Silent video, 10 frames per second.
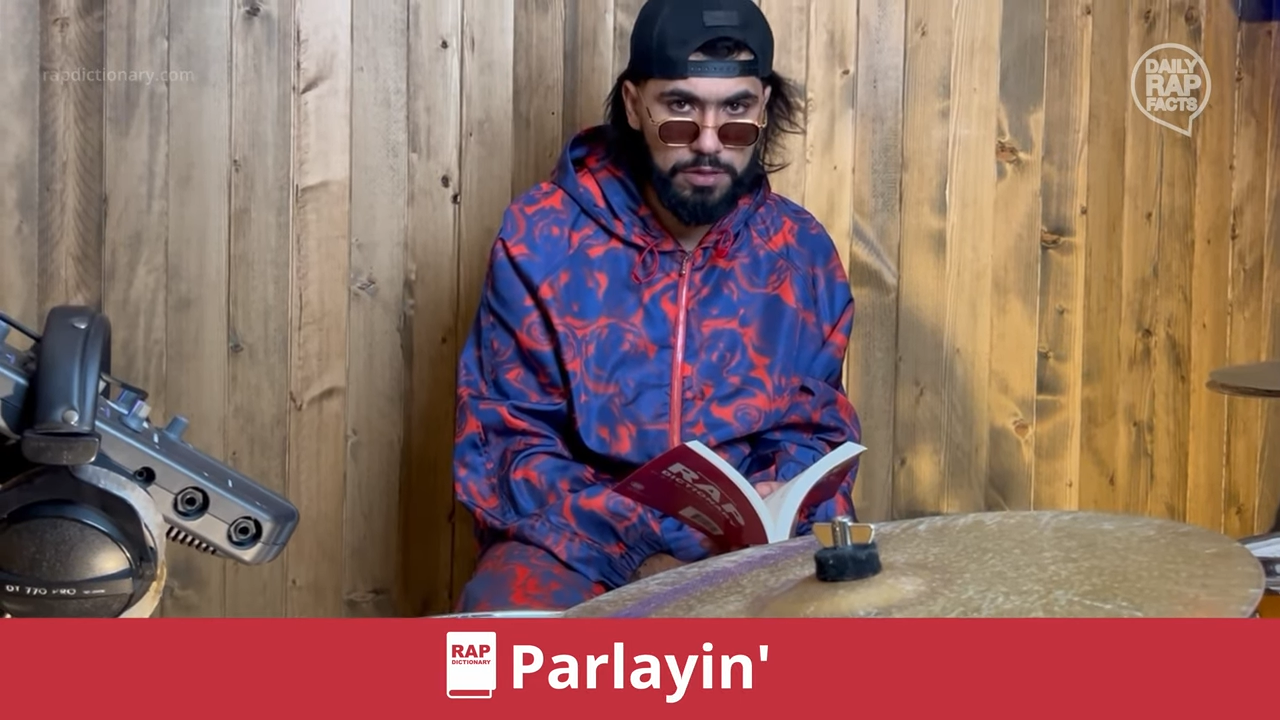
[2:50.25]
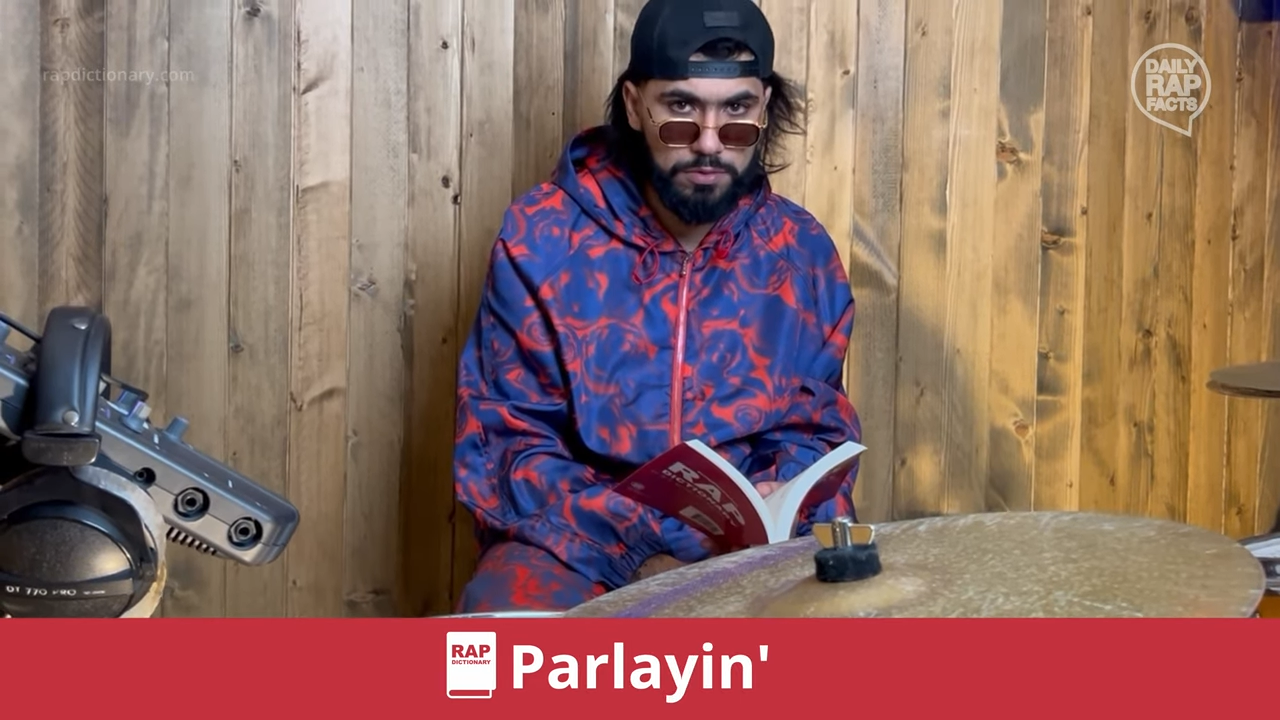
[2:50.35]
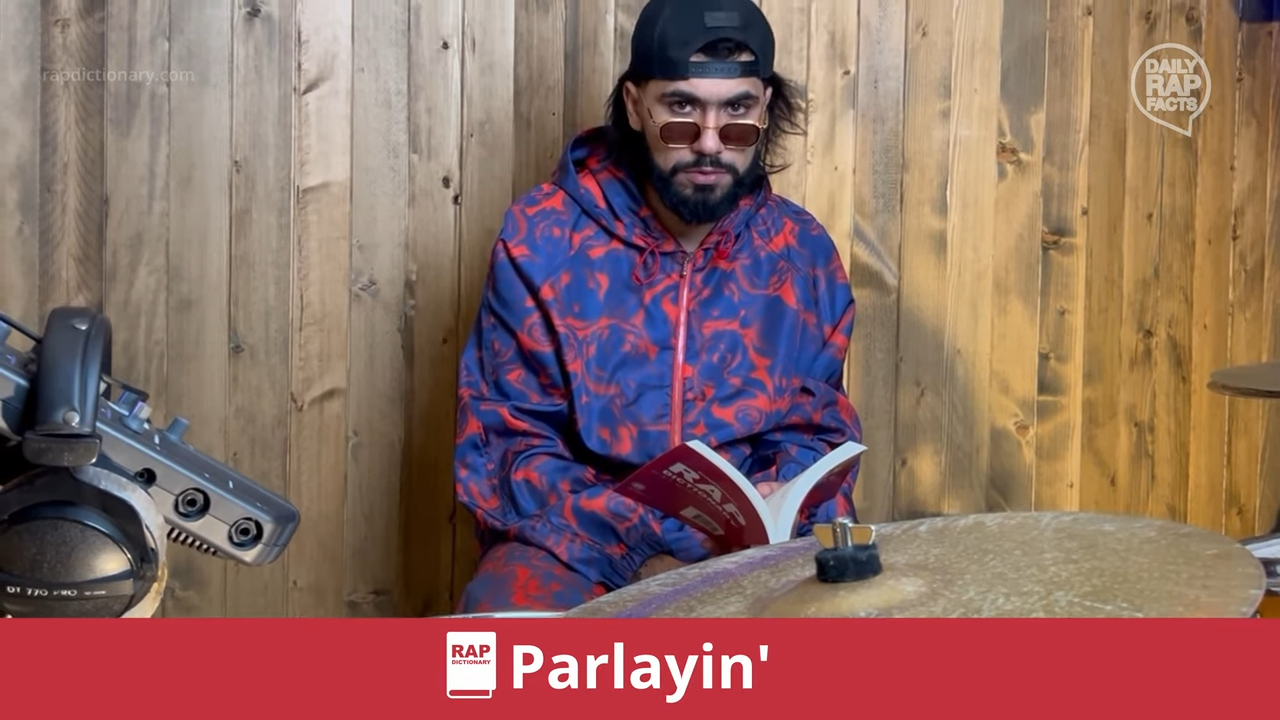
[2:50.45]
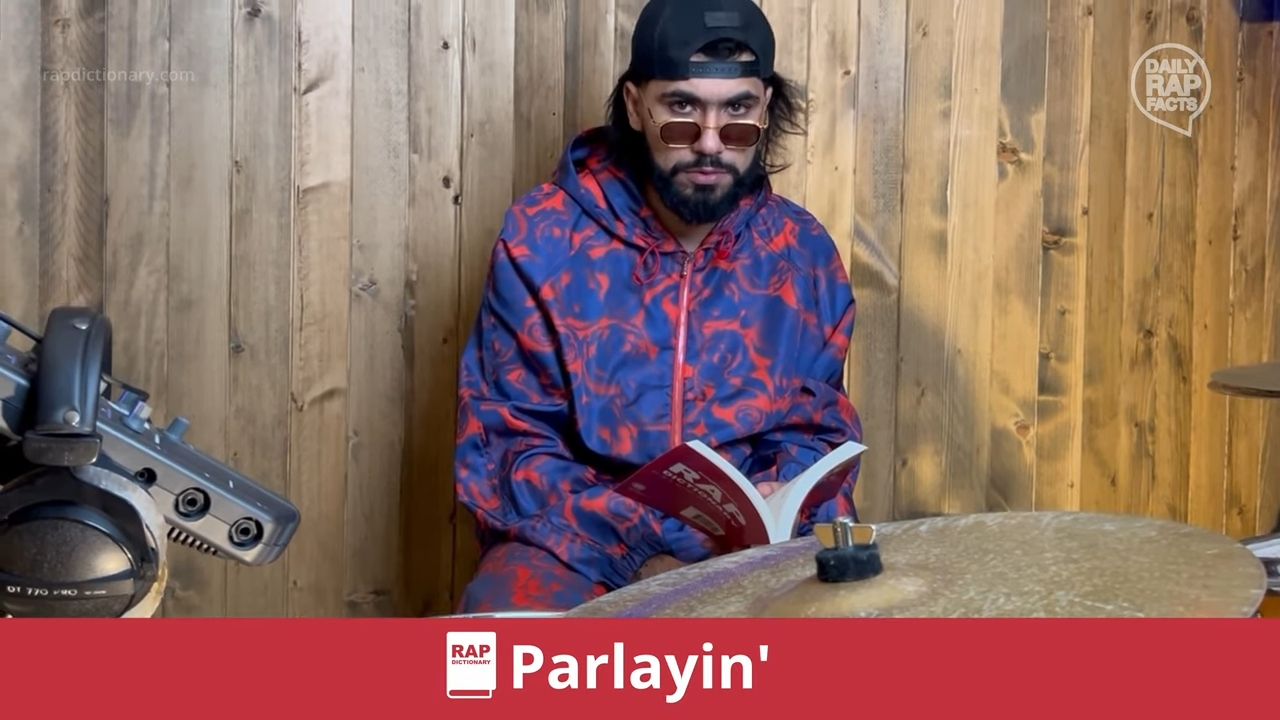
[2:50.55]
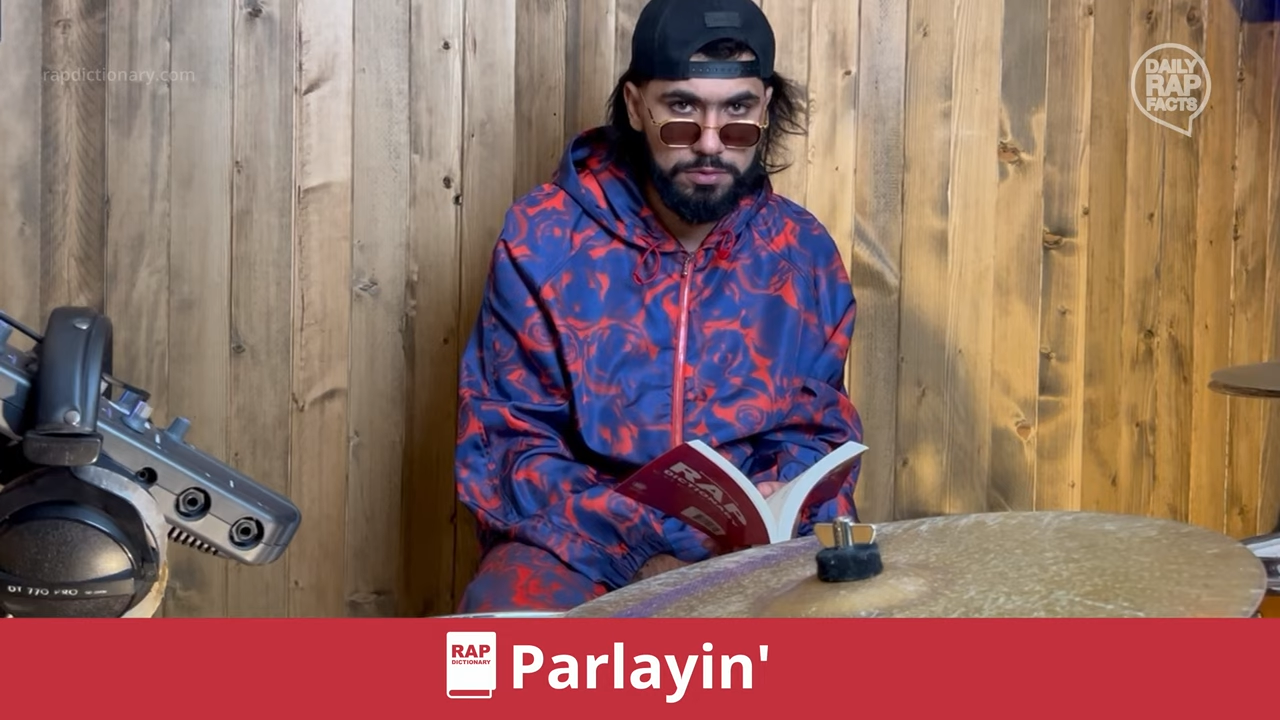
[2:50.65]
how
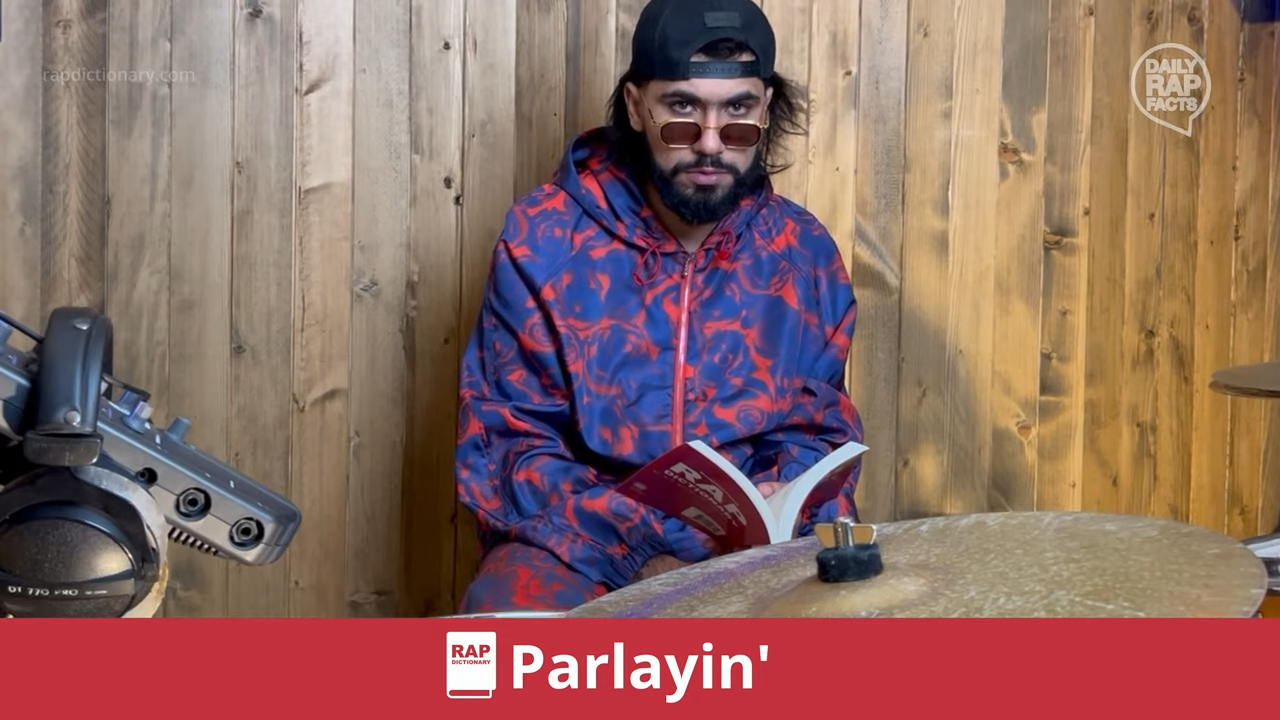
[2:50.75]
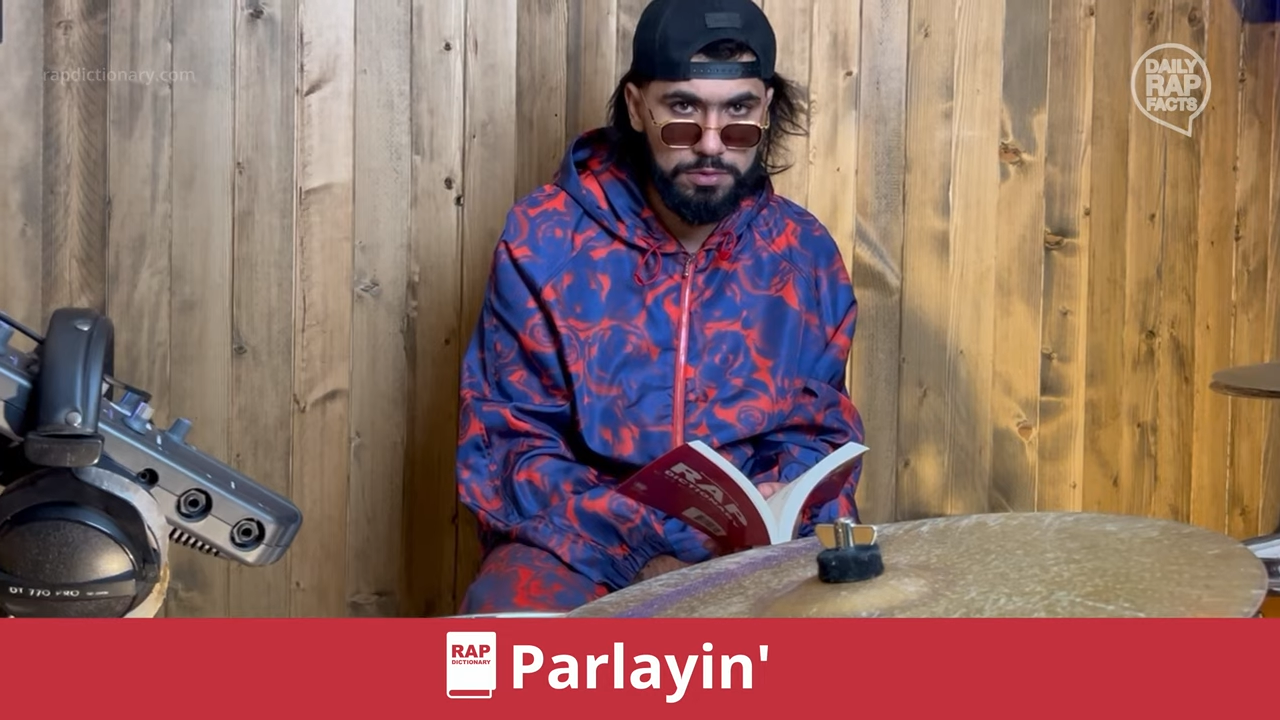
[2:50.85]
we do